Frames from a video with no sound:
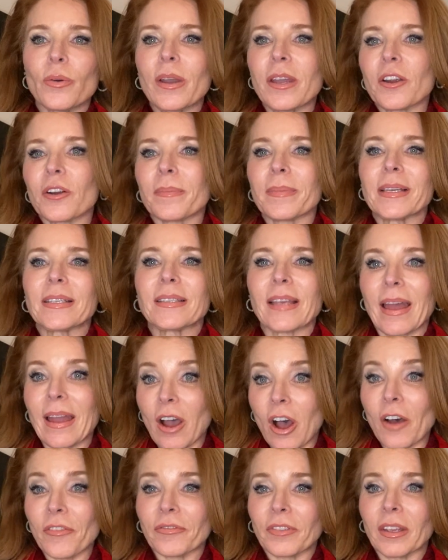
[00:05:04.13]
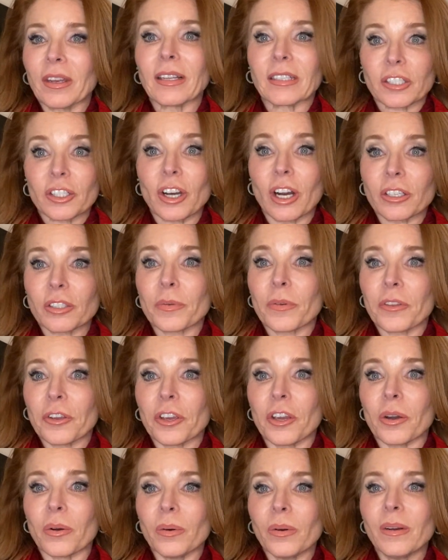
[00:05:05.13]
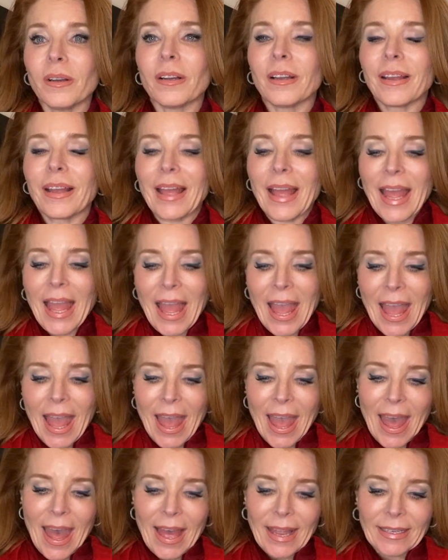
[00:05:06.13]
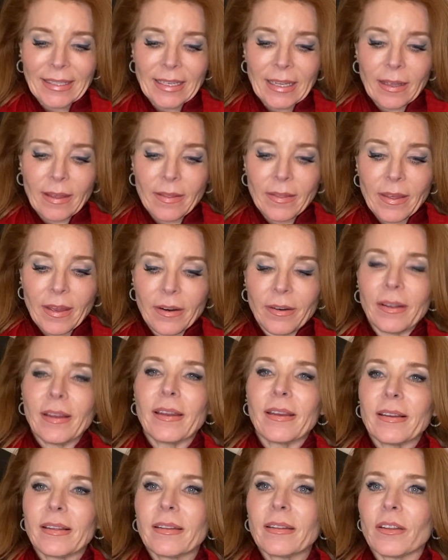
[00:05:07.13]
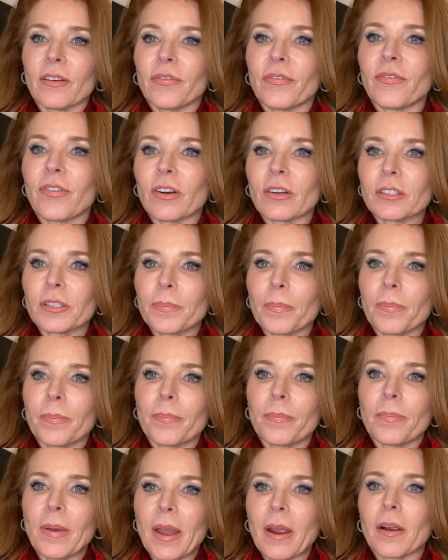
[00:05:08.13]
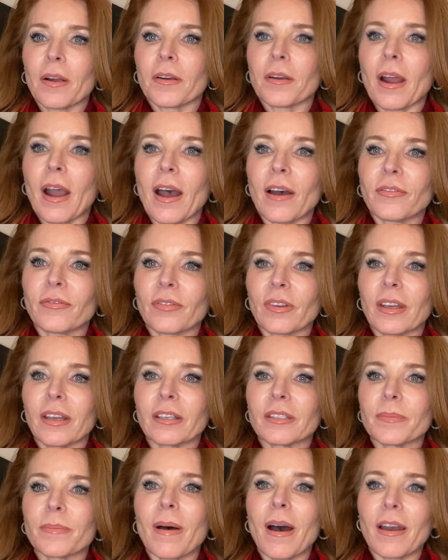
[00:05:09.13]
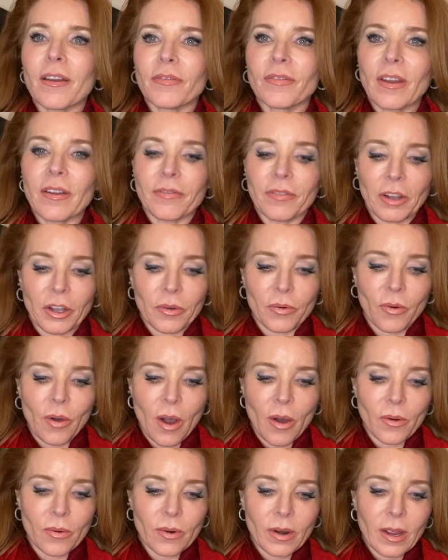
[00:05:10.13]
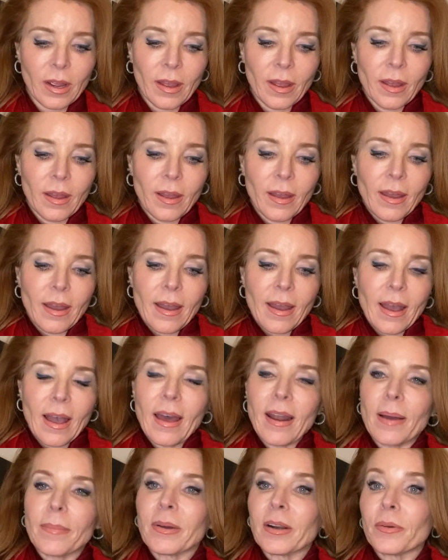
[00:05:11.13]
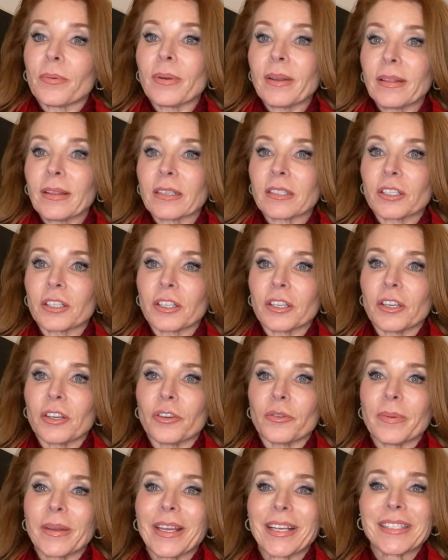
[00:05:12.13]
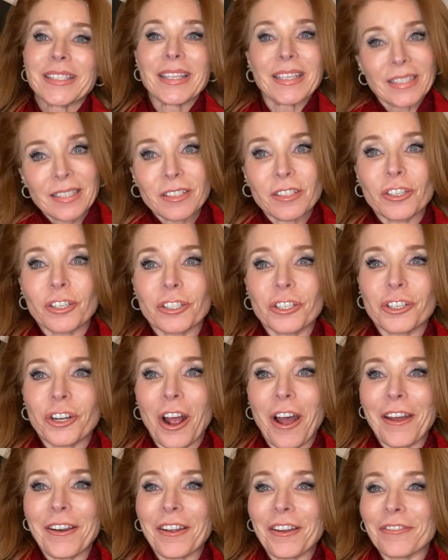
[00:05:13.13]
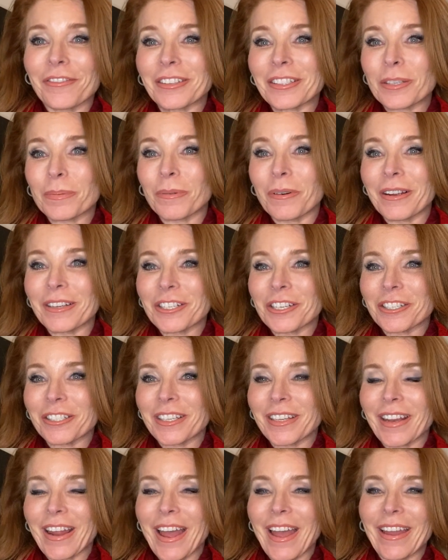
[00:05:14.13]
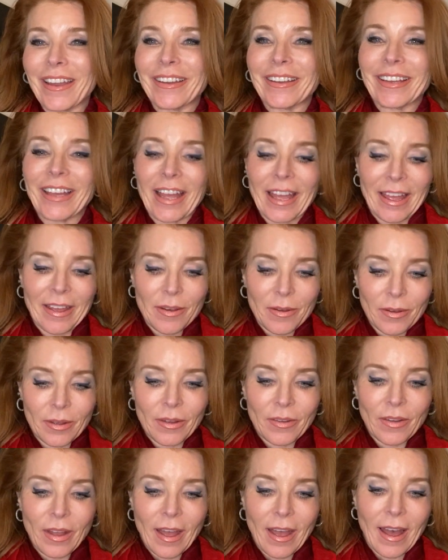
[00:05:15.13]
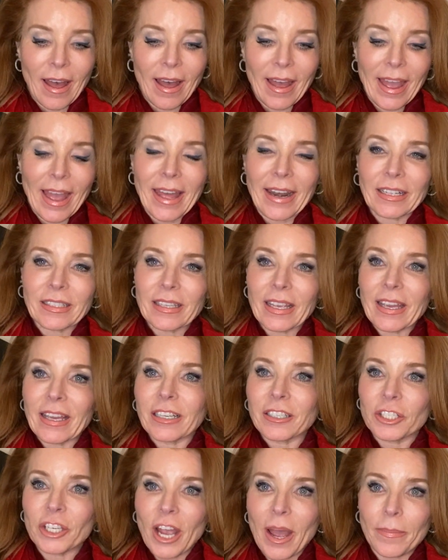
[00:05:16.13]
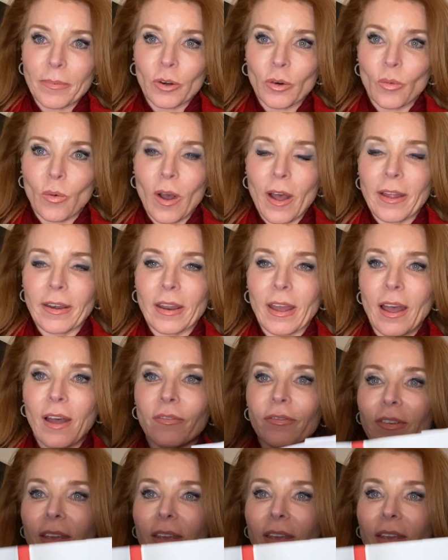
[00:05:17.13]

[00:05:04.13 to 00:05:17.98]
hear me say often. It starts with you. And there in the first paragraph is my favorite quote. And I'm going to read this to you because this is your shot of inspiration today. And it's in chapter 1 of